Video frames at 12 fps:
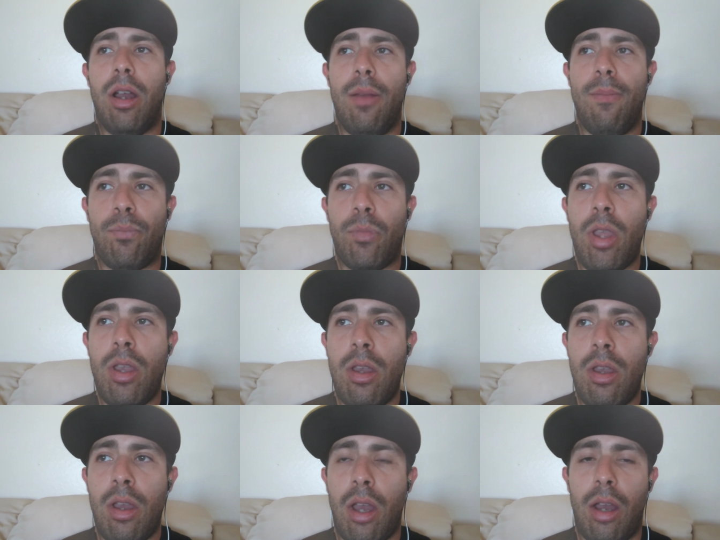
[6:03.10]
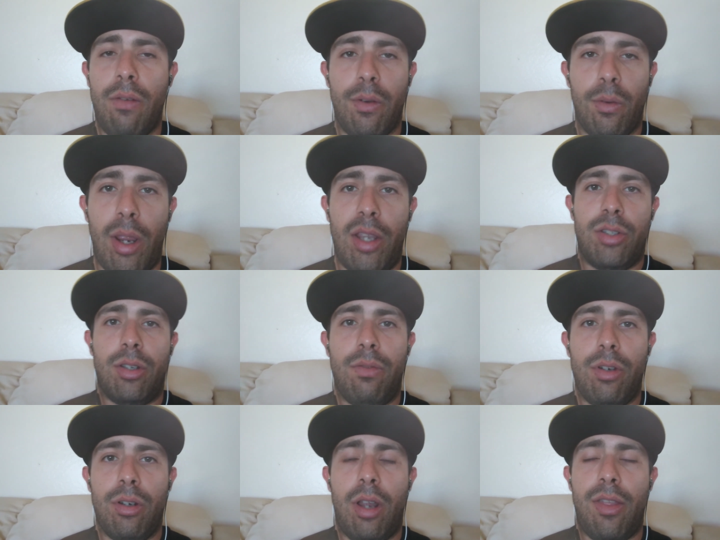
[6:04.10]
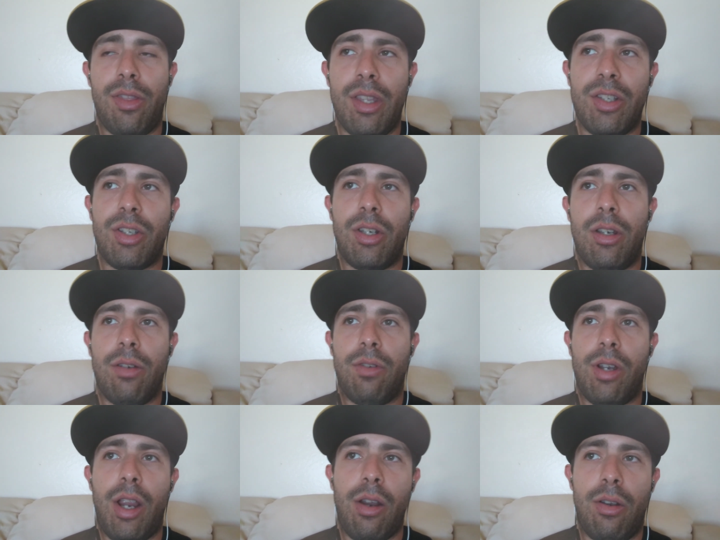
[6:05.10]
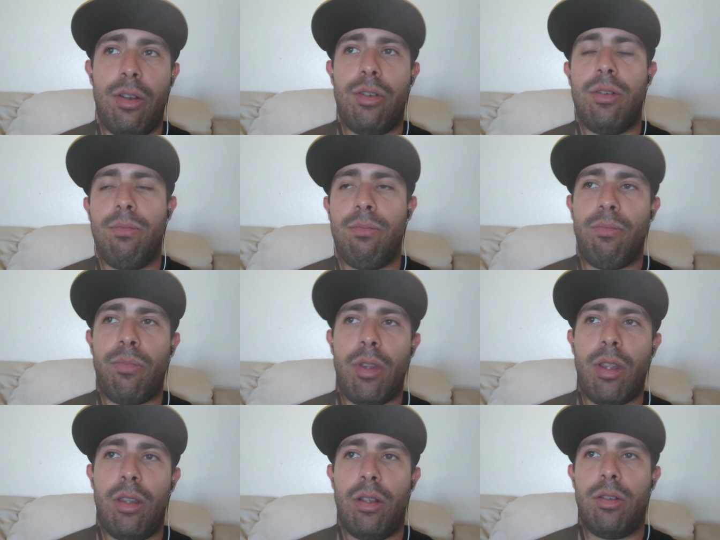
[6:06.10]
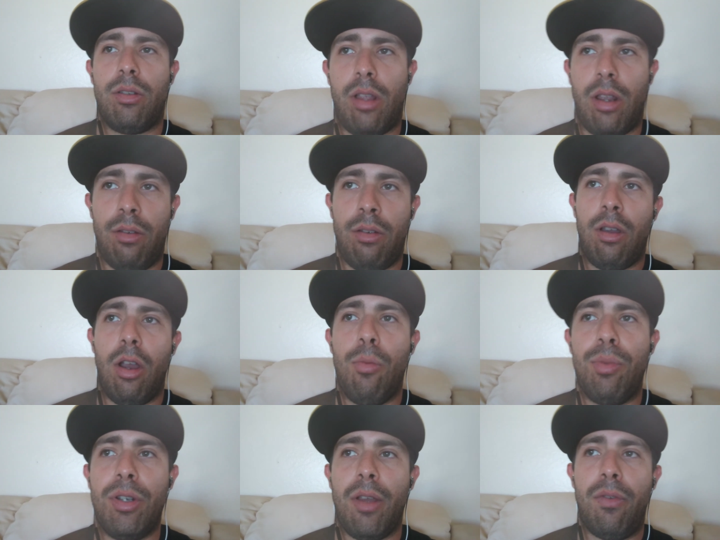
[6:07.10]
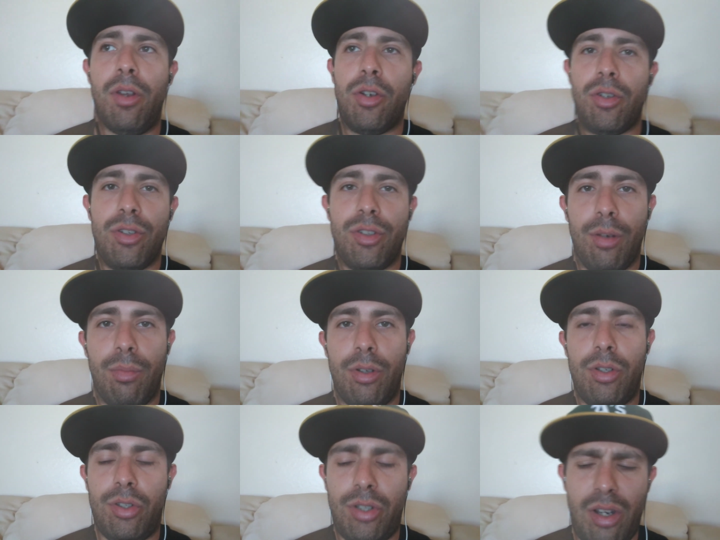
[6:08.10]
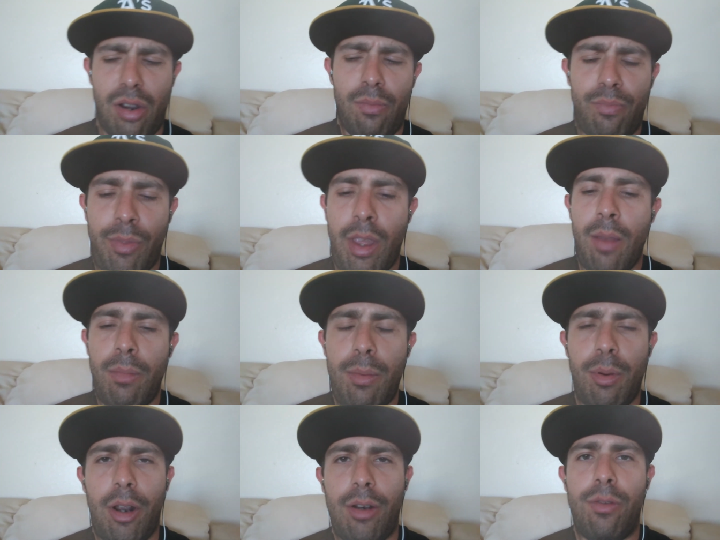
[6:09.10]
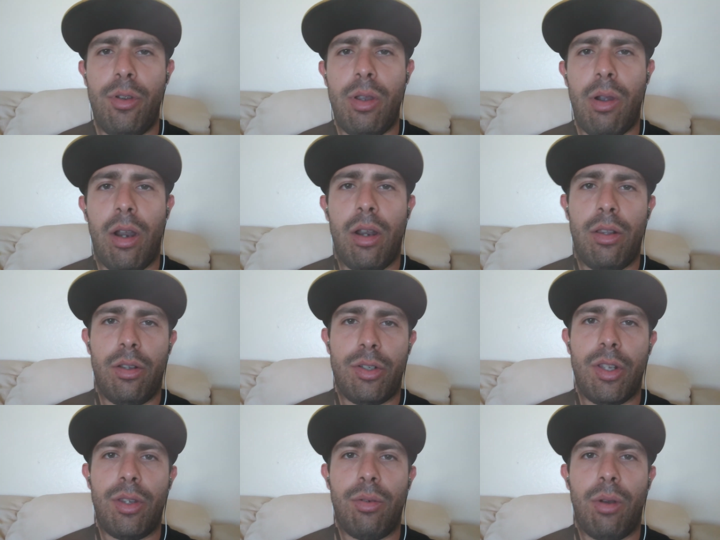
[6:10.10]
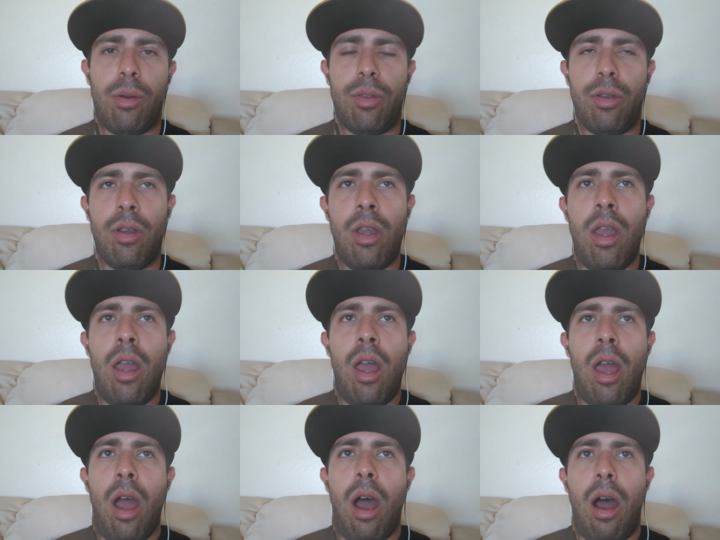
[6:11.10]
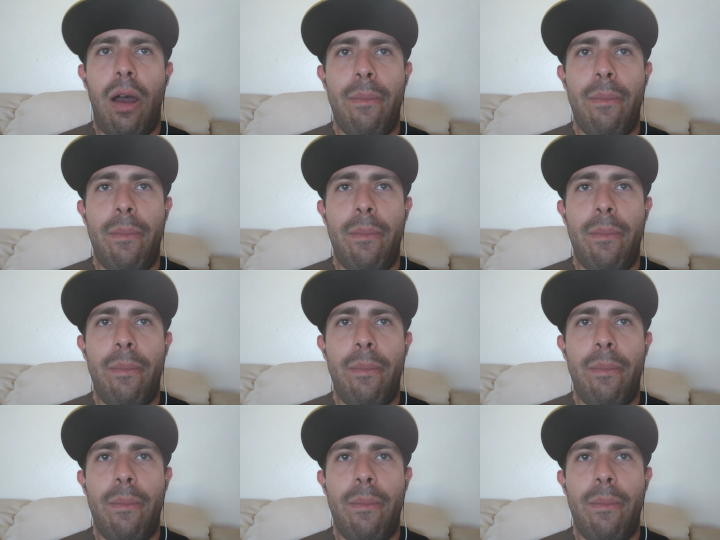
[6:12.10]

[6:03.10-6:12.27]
um, of your race, of your ethnicity, of your heritage, and there's a lot of open definitions there. But just you know, be proud of who you are. There's nothing wrong with you. Um,